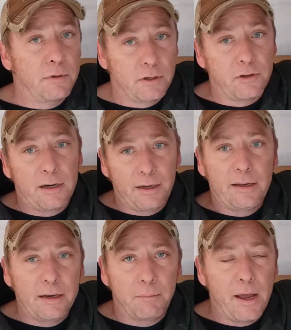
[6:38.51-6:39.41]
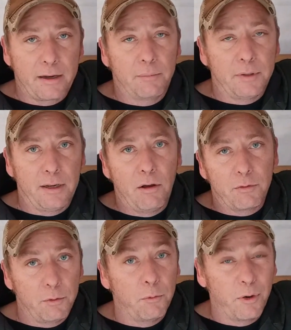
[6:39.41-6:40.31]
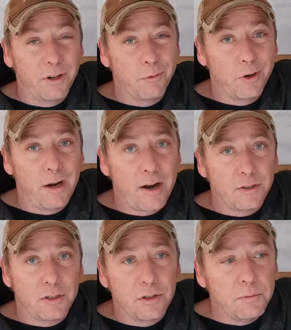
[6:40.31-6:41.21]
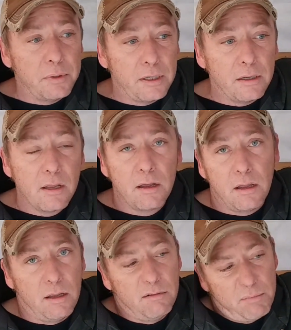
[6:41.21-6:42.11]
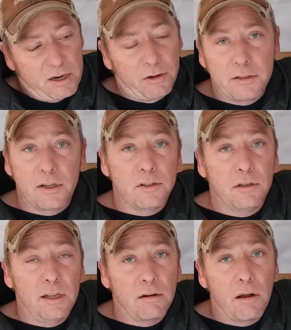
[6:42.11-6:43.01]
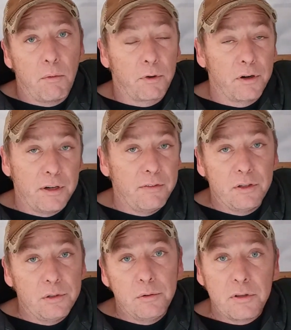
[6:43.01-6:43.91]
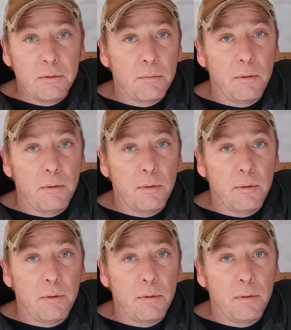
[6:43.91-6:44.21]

We're gonna try to get him back up to health and where he actually should be, and then make our decision later on what we're gonna even do with him.